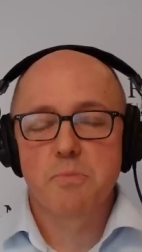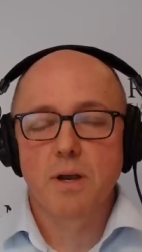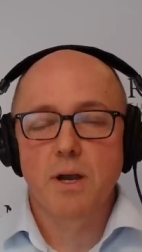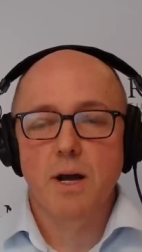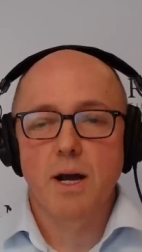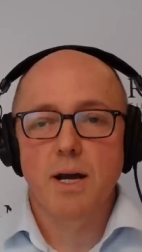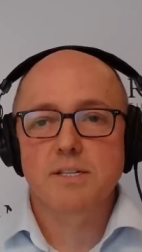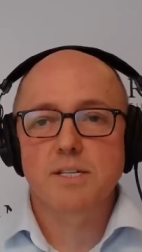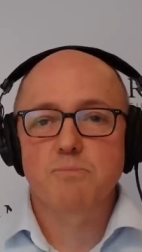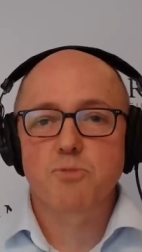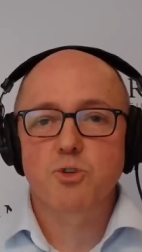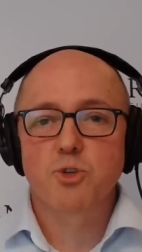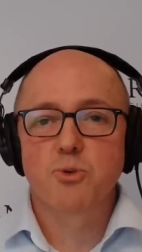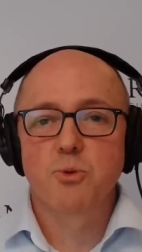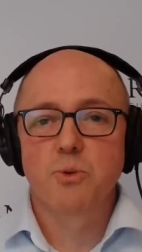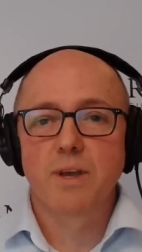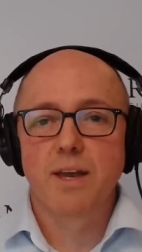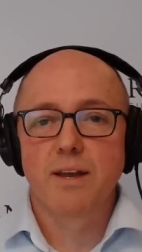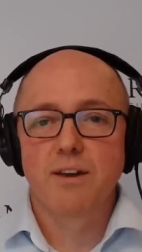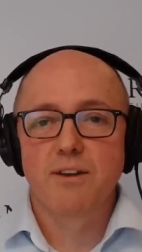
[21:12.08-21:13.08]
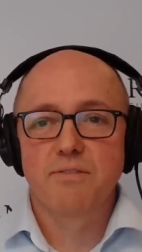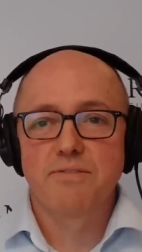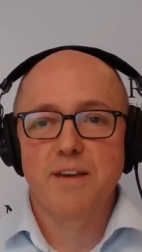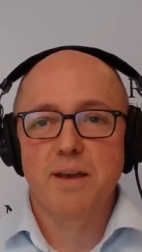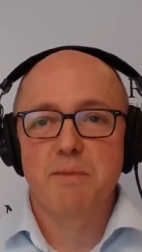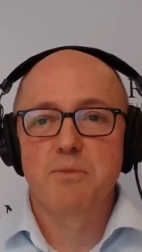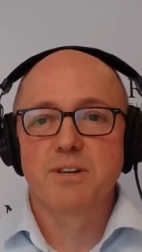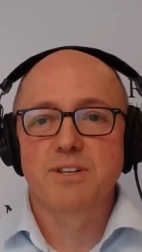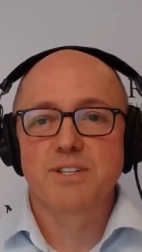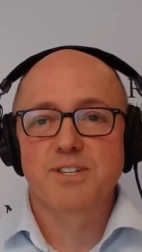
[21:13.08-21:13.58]
guys. I'm sure we get on
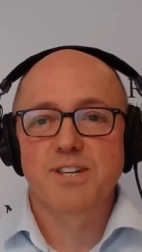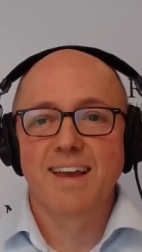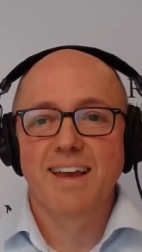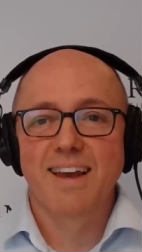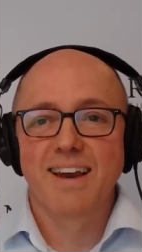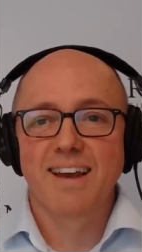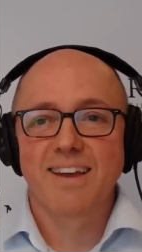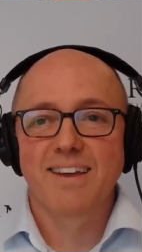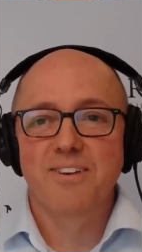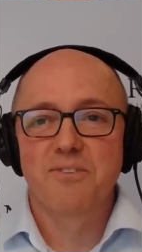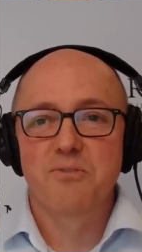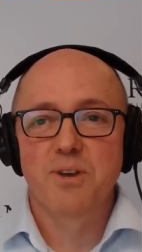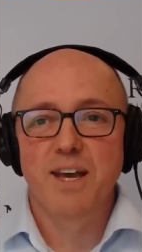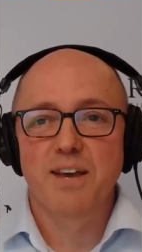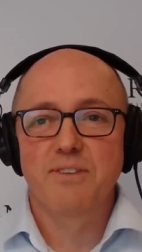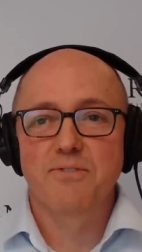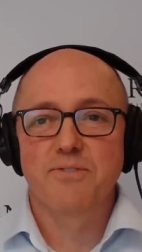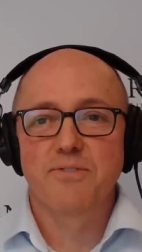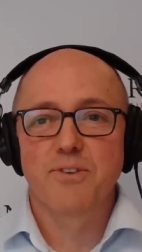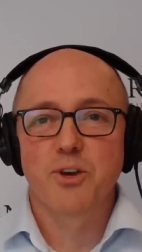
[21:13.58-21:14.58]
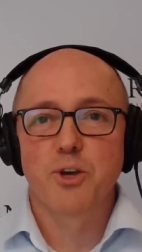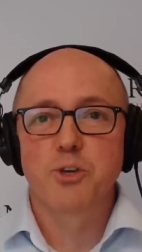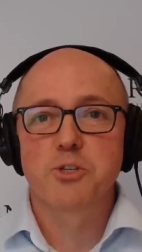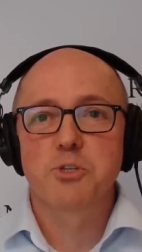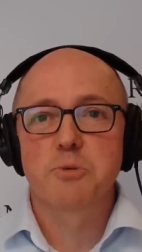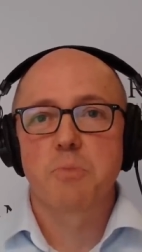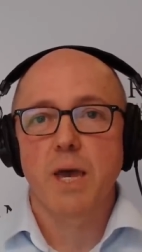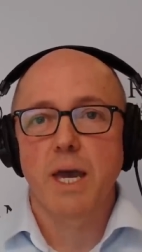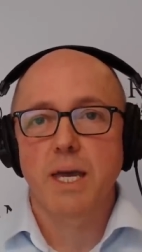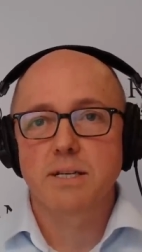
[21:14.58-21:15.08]
fabulously, Alec. We'll have a good
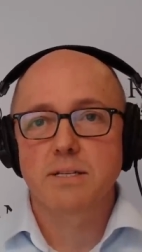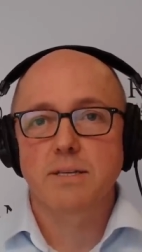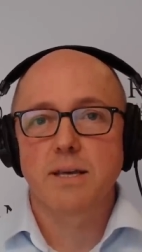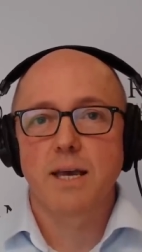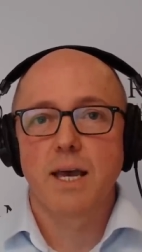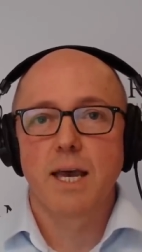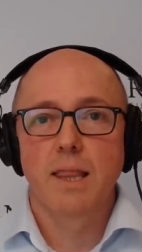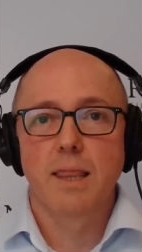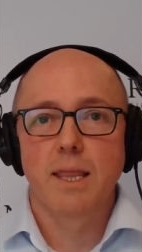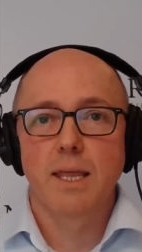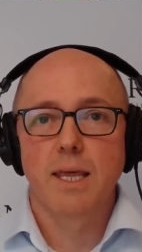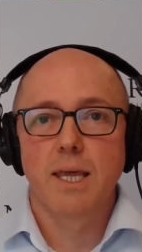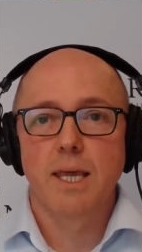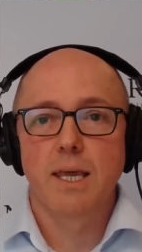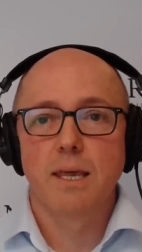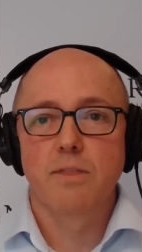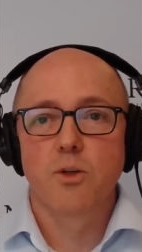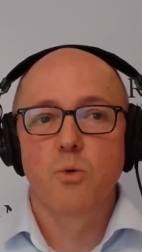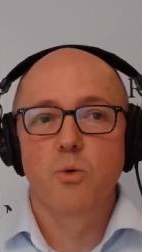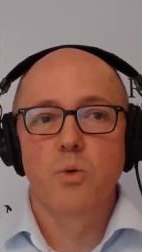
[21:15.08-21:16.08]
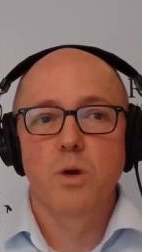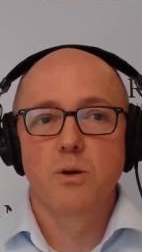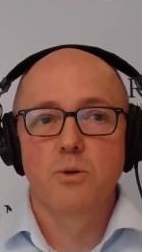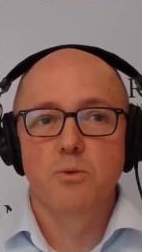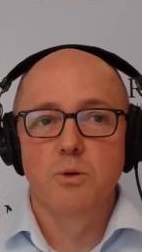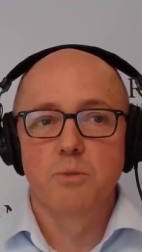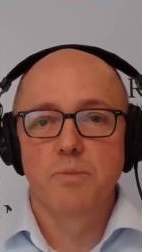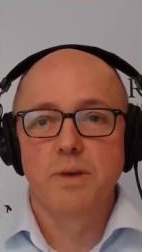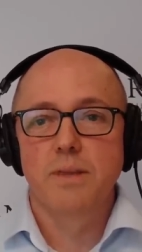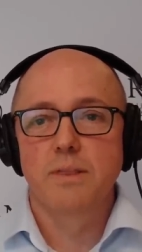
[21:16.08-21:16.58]
debate, and the the winner
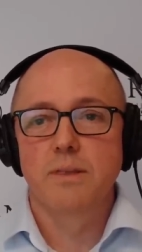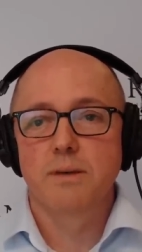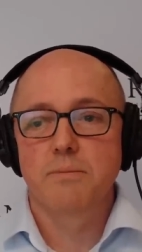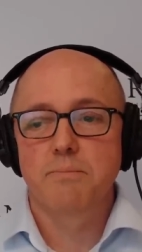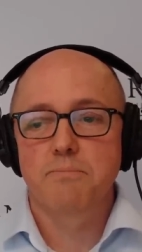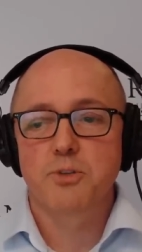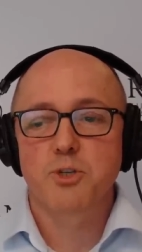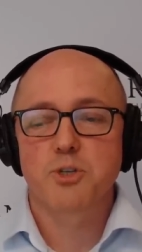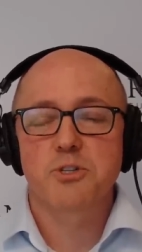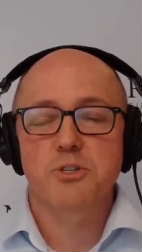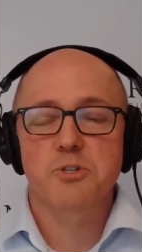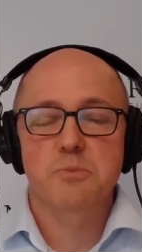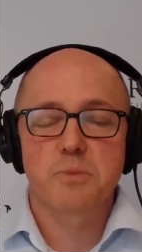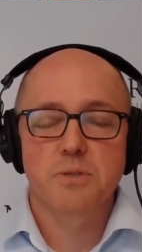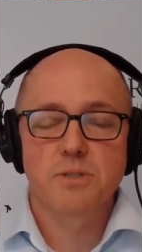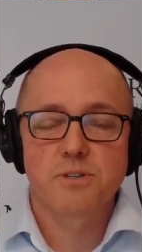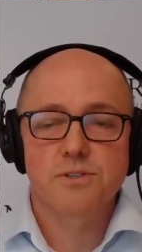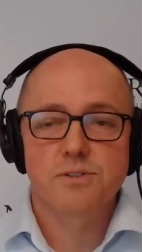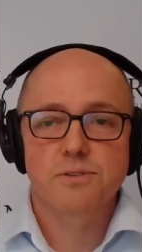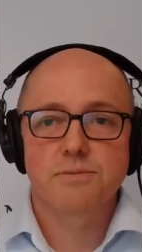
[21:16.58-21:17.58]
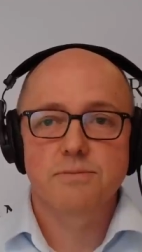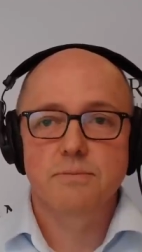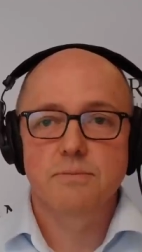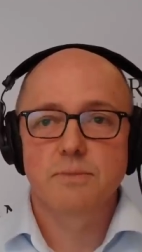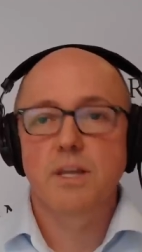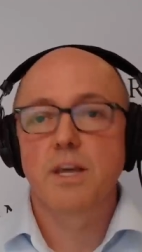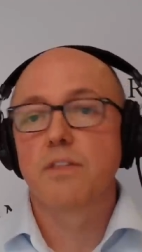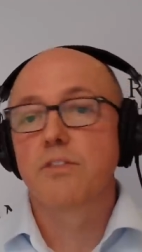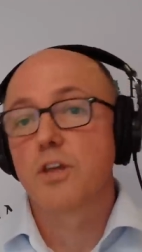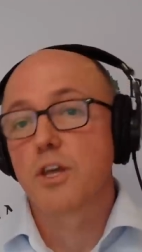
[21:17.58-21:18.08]
will be the participants,
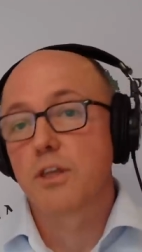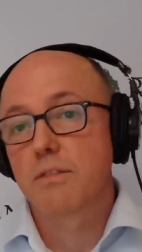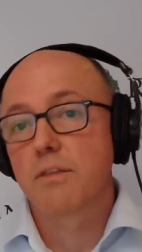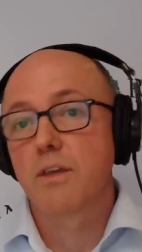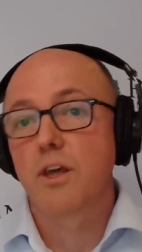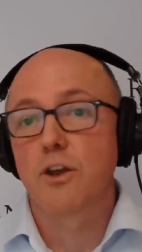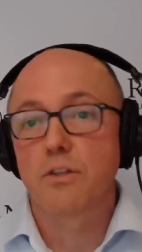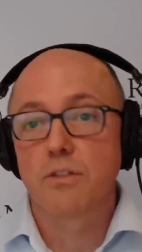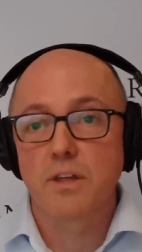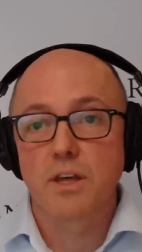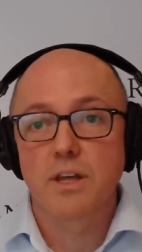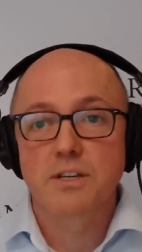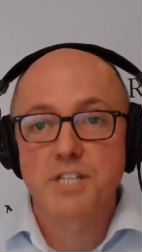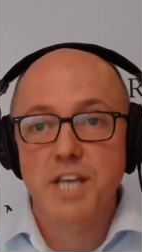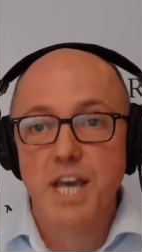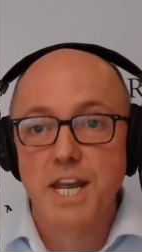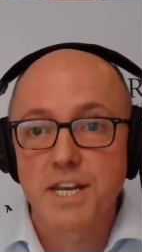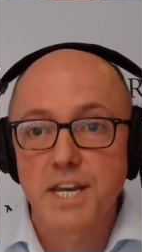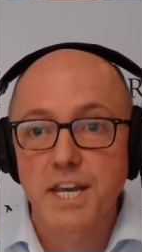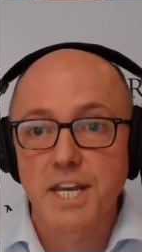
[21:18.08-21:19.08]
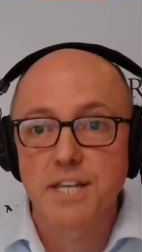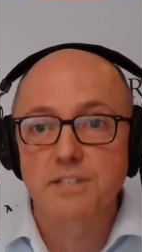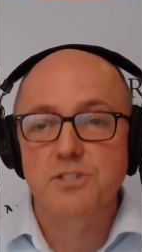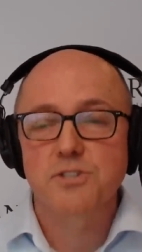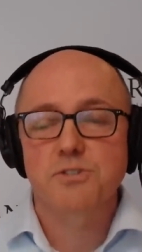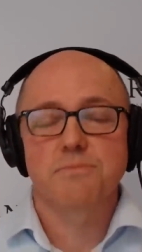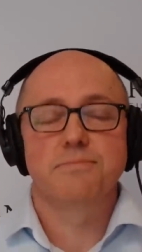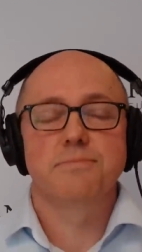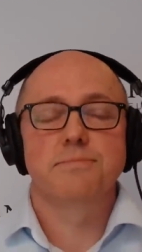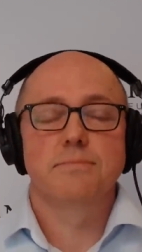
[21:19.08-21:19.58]
the, the you know the
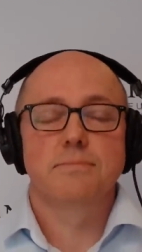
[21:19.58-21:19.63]
attendees.